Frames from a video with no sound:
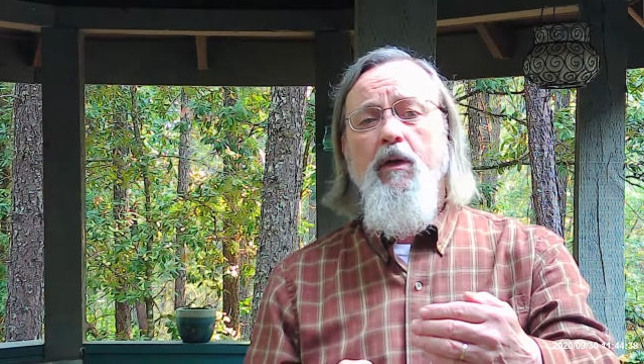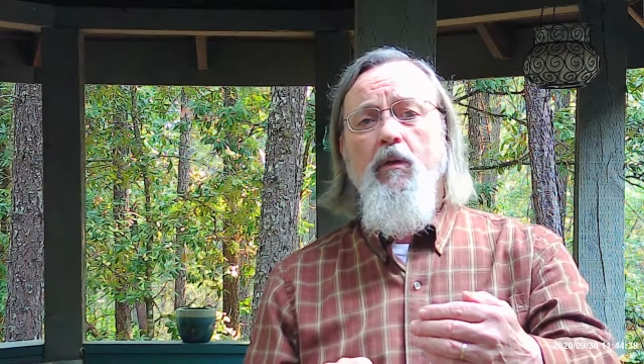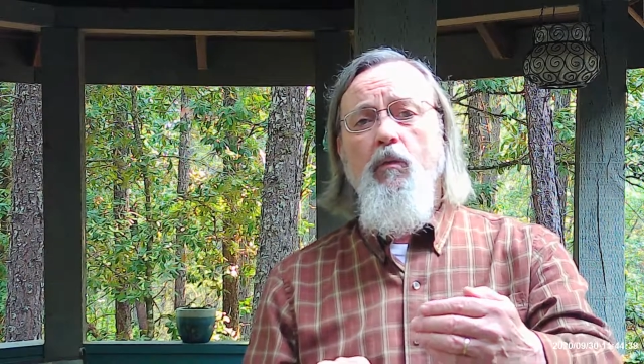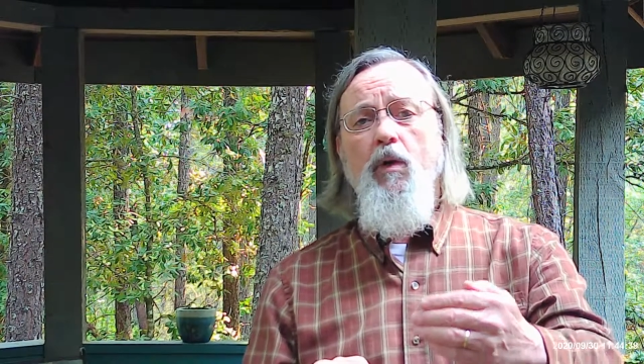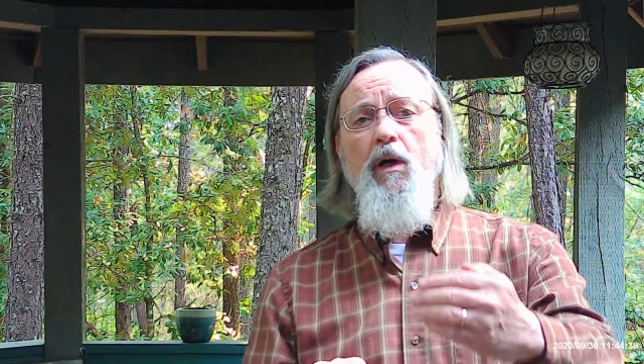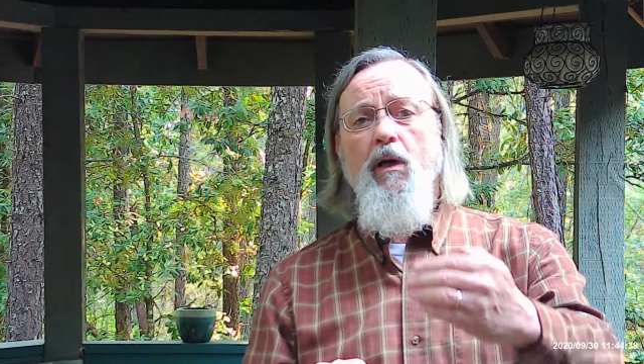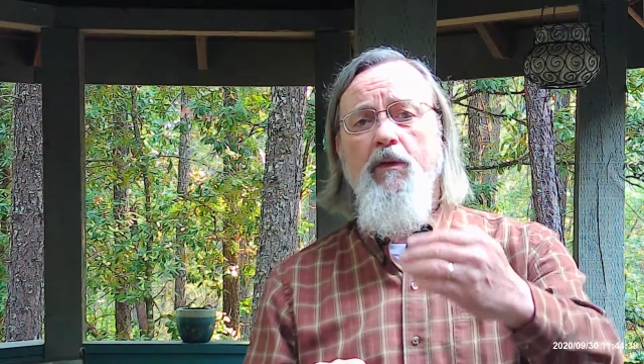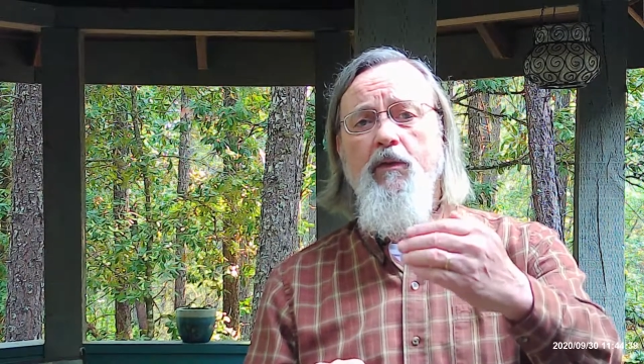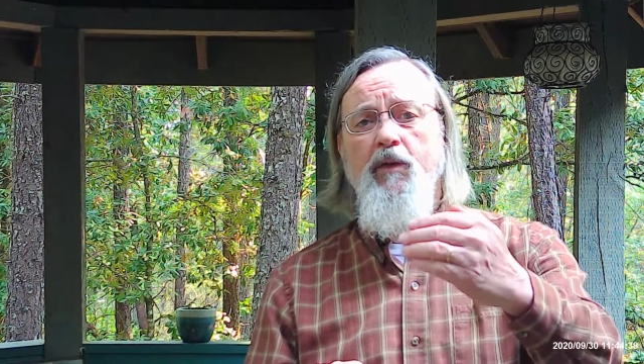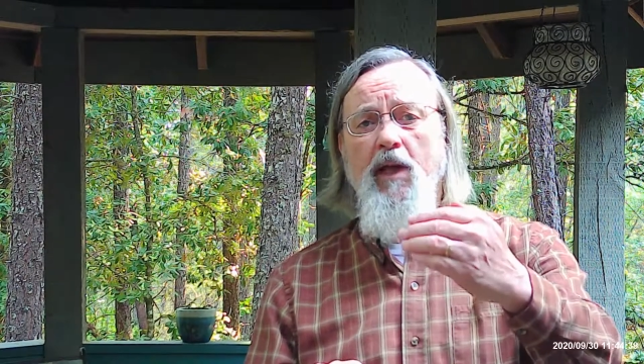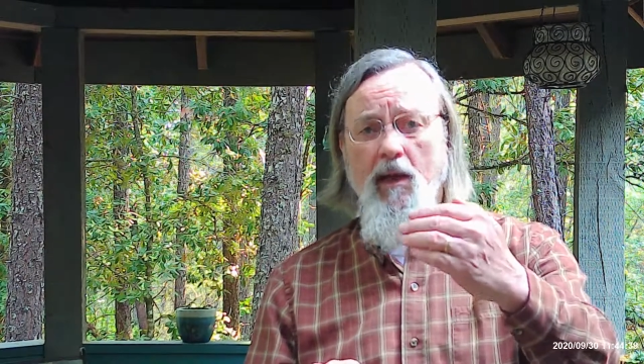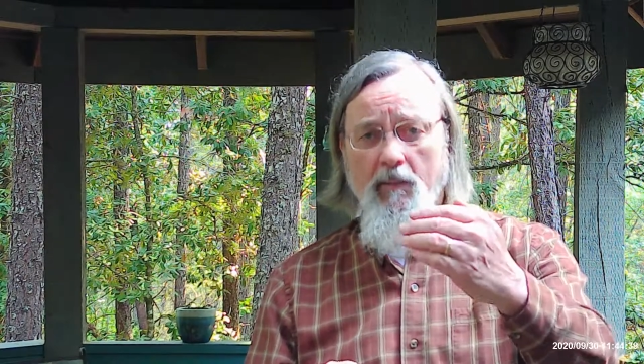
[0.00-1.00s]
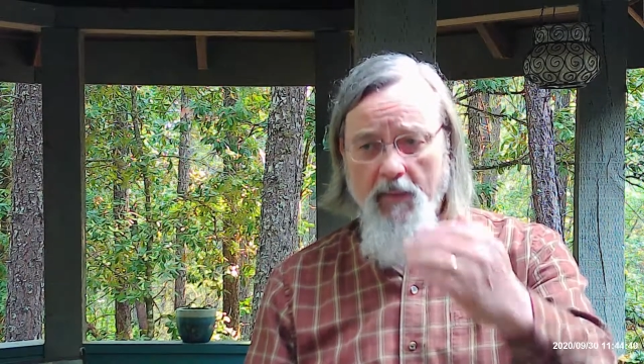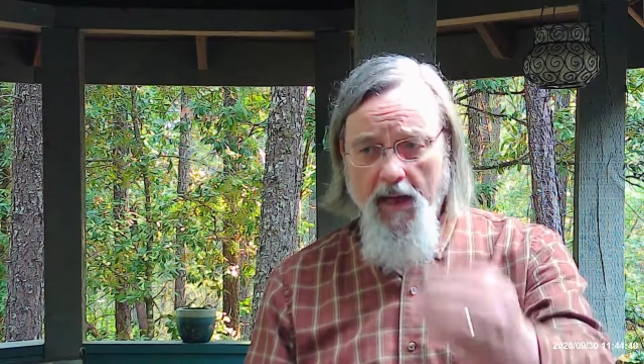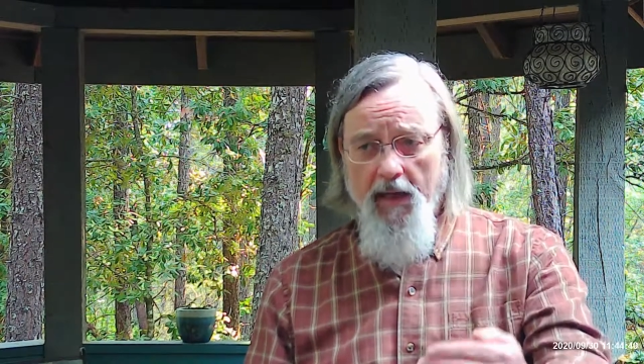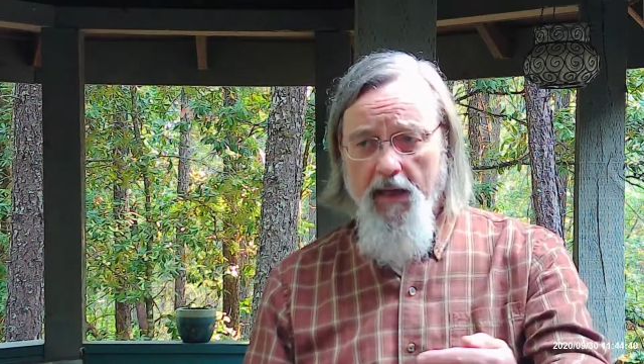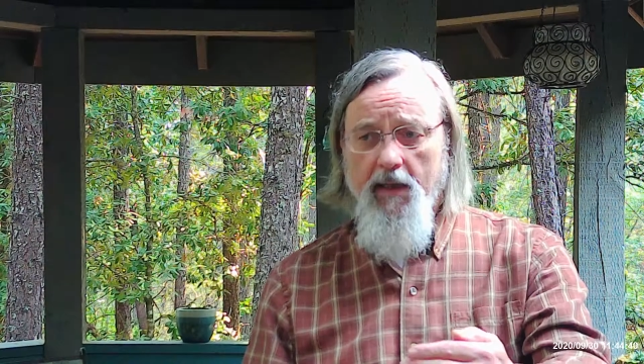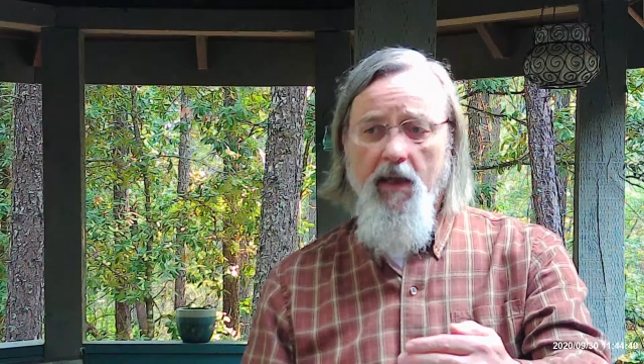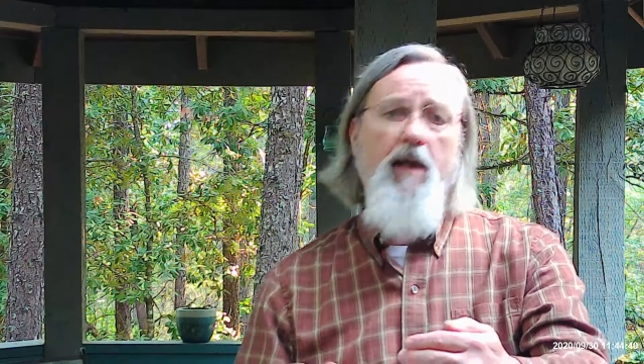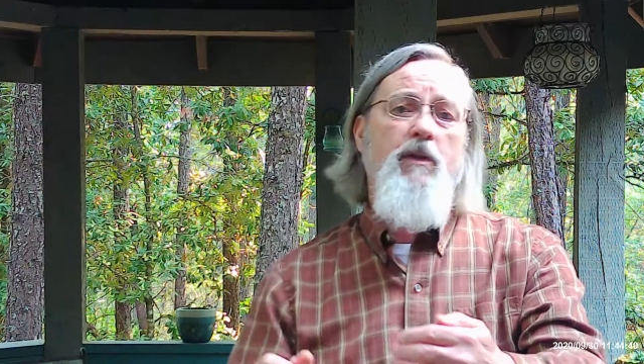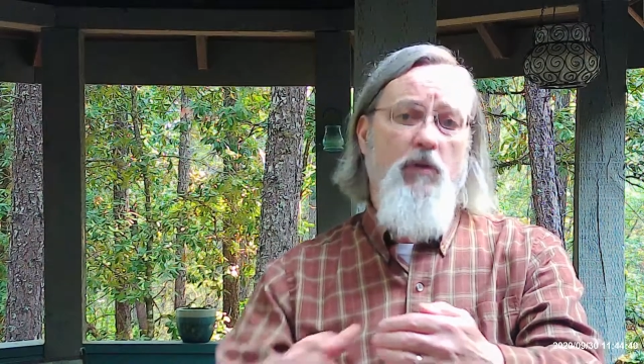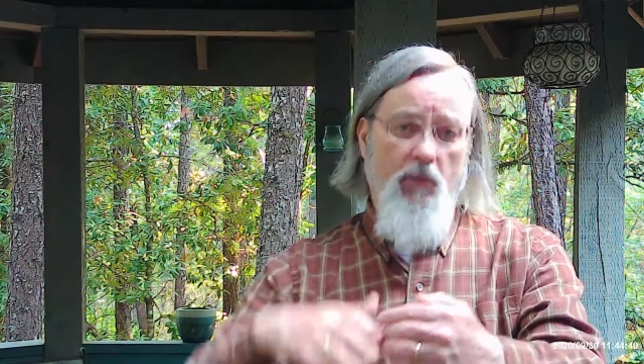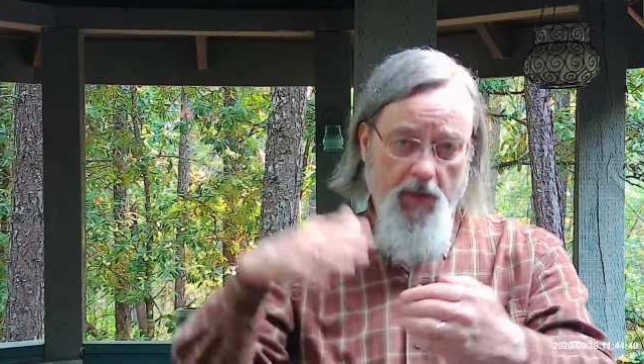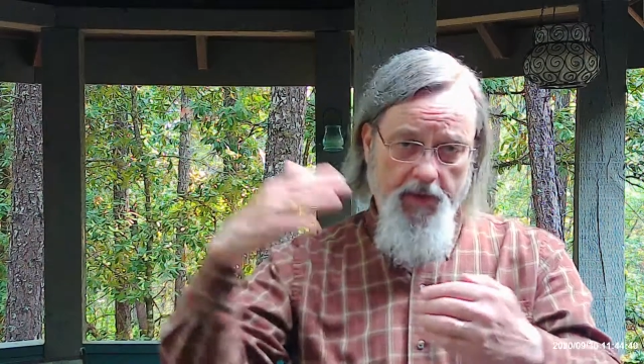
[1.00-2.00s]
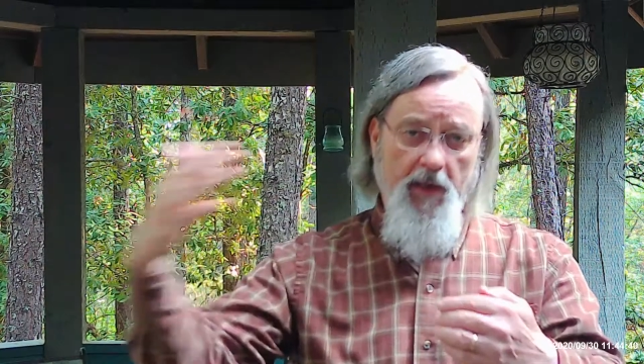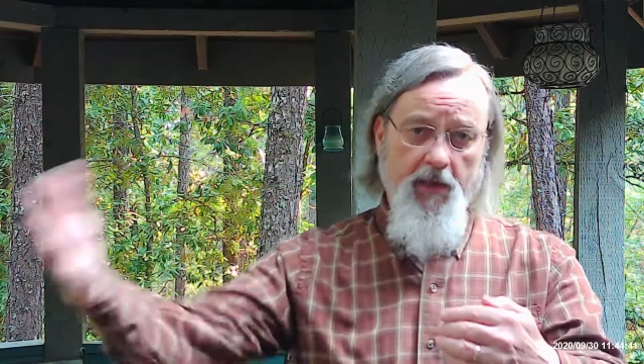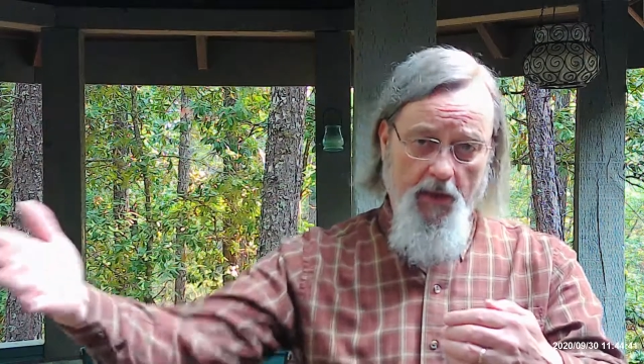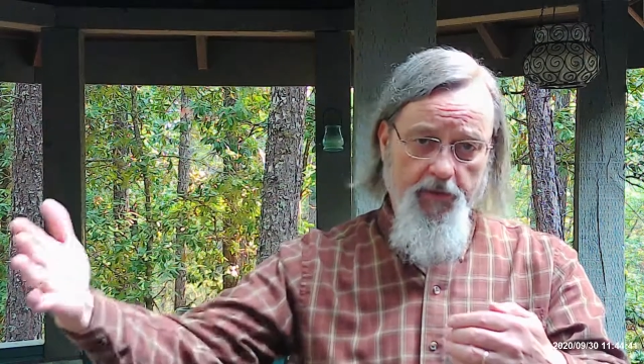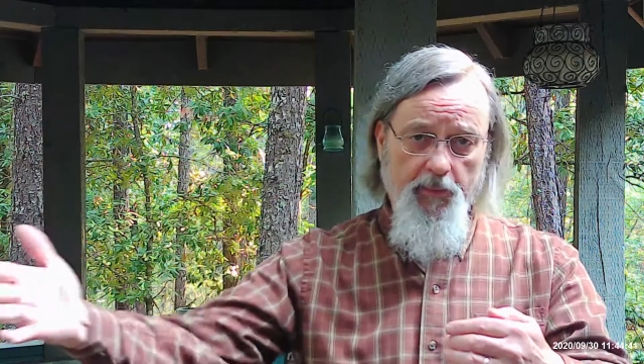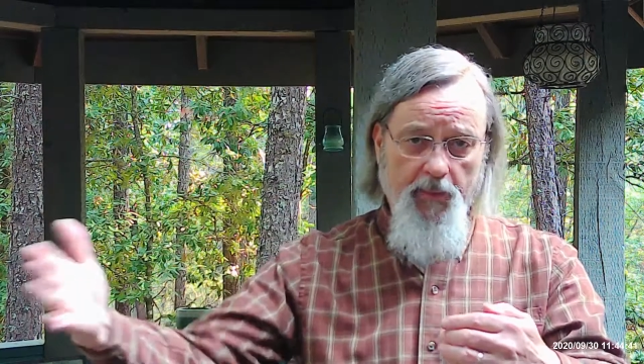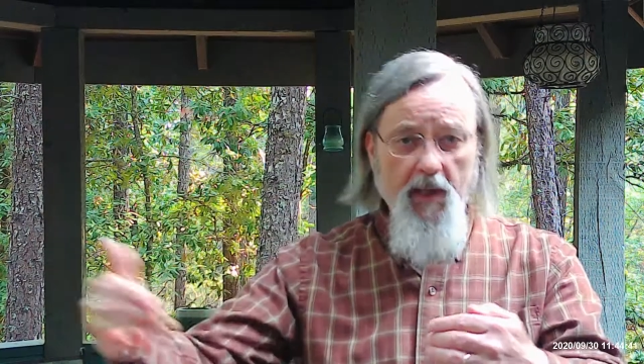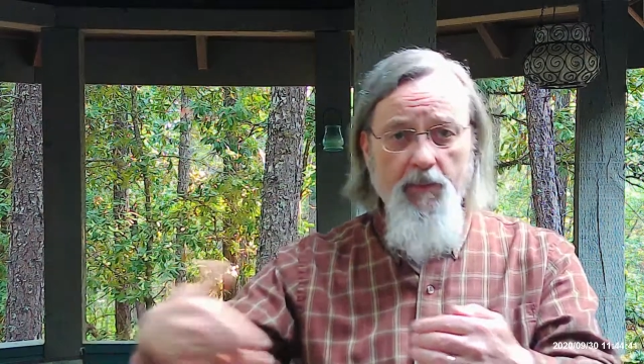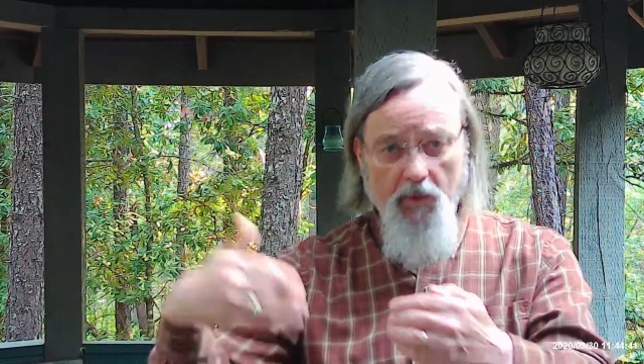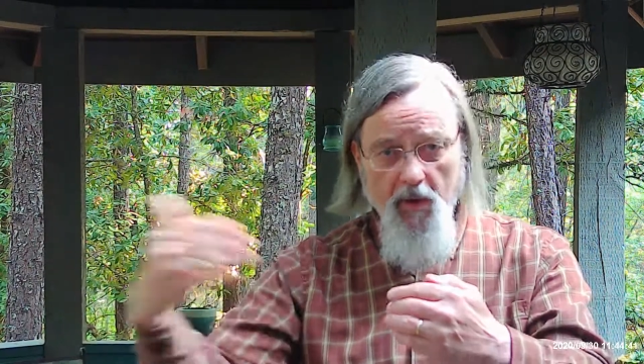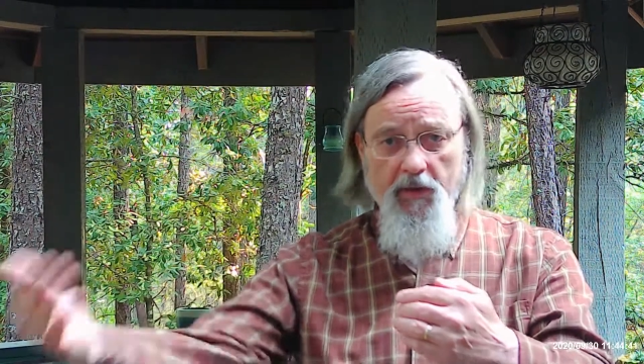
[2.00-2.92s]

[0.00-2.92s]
with the Amalekites, or with another people,